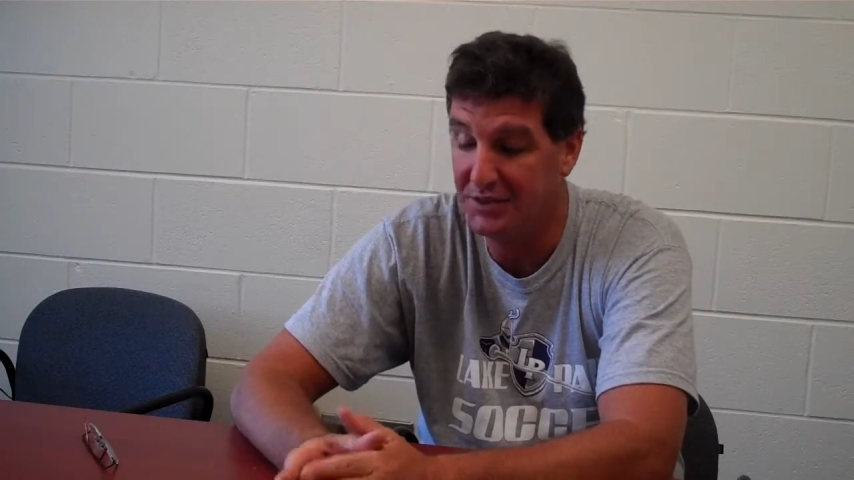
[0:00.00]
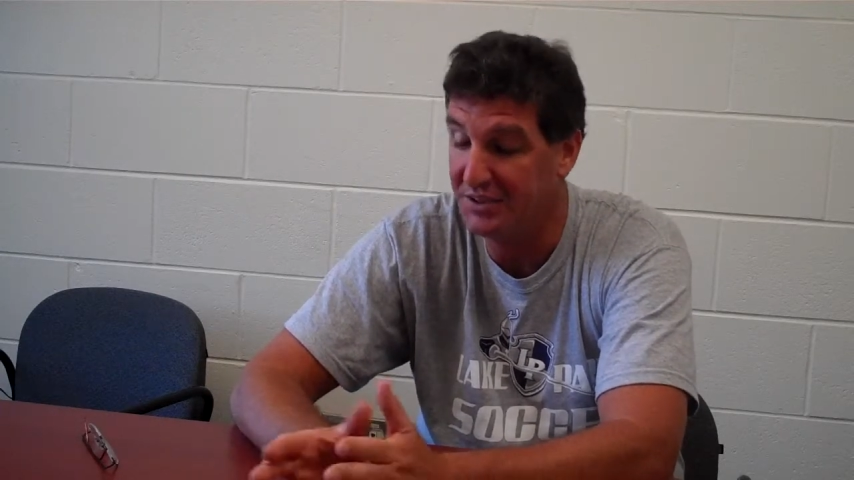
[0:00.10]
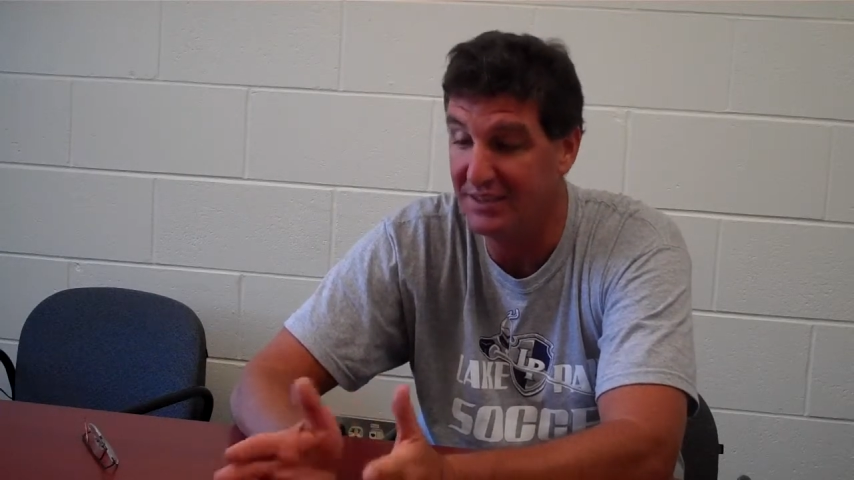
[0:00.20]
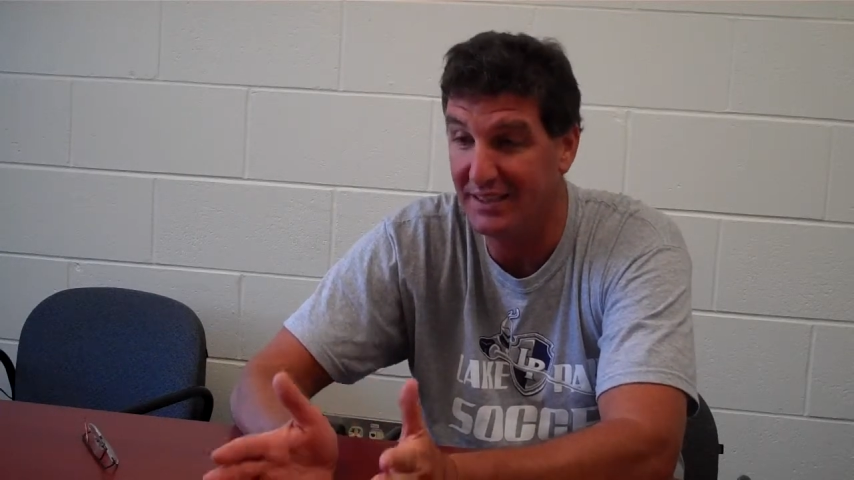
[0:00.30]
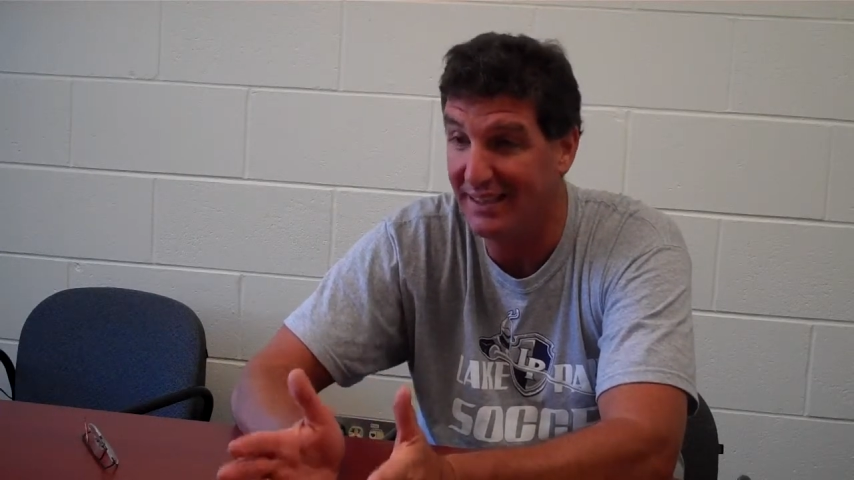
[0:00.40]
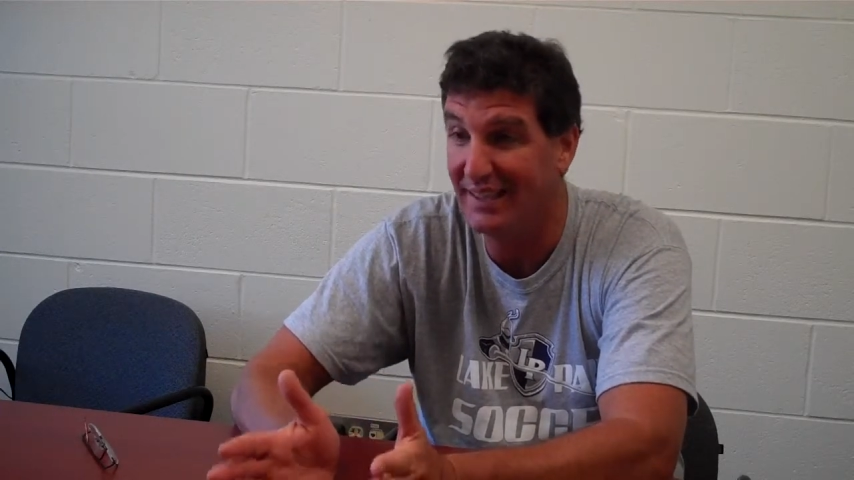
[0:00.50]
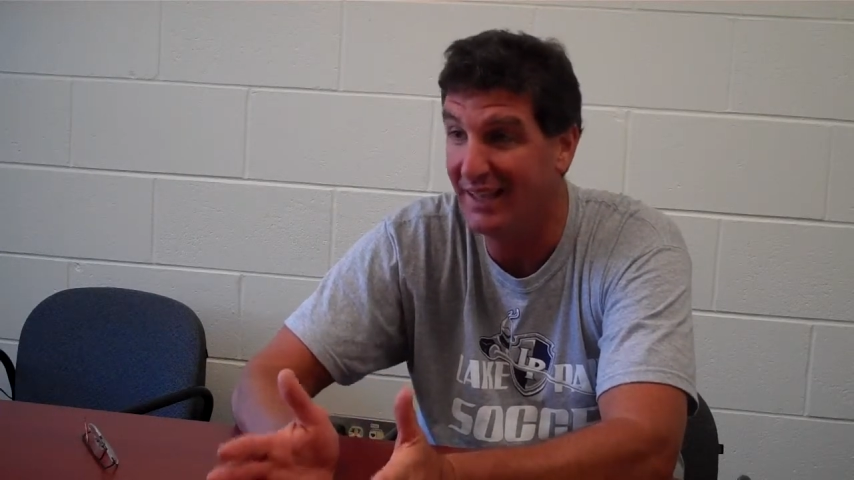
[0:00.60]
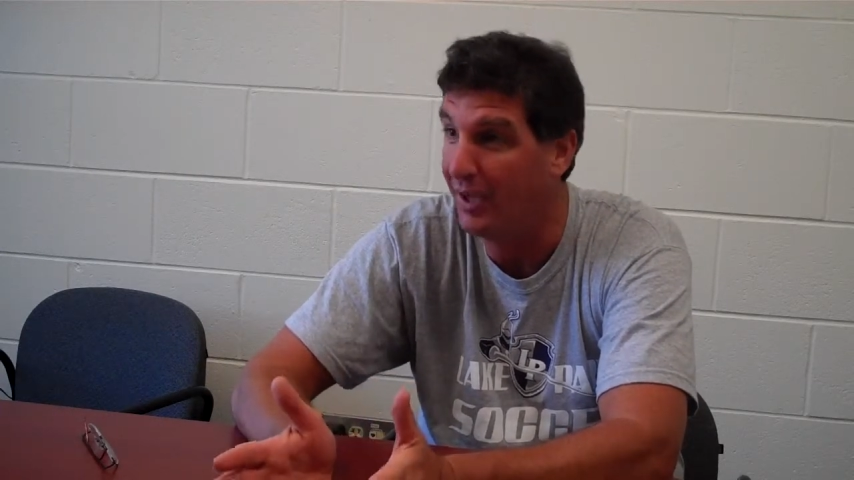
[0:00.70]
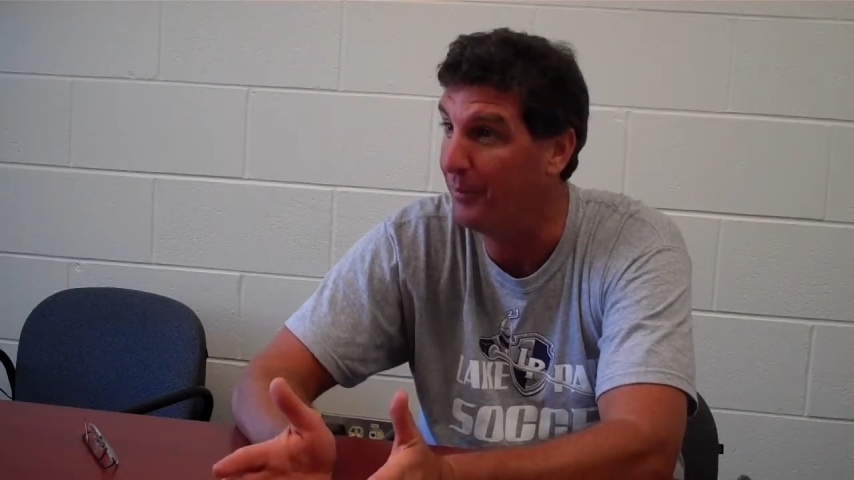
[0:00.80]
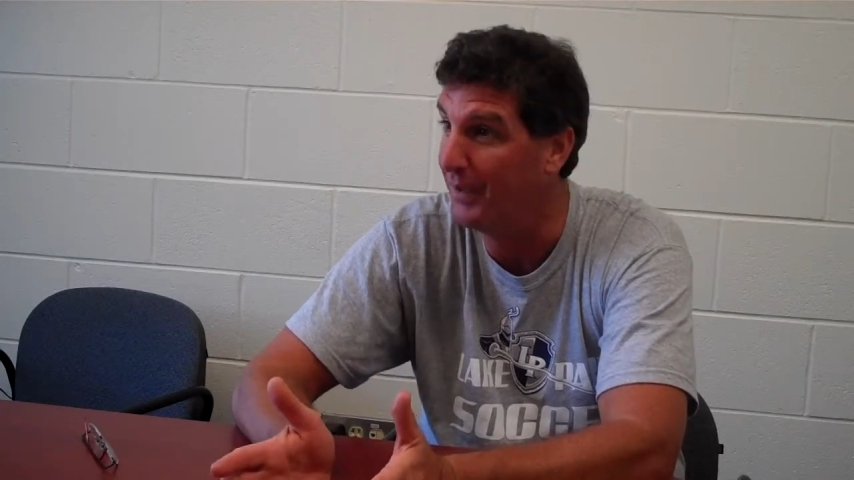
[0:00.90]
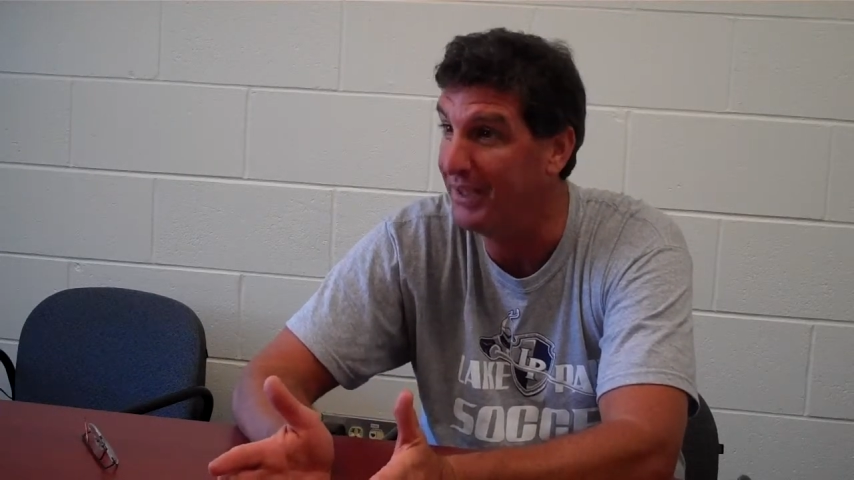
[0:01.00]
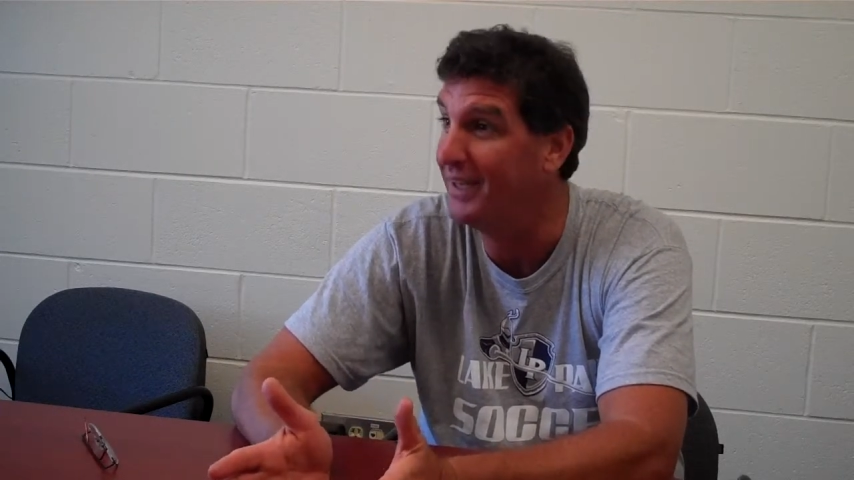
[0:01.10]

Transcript: just get help.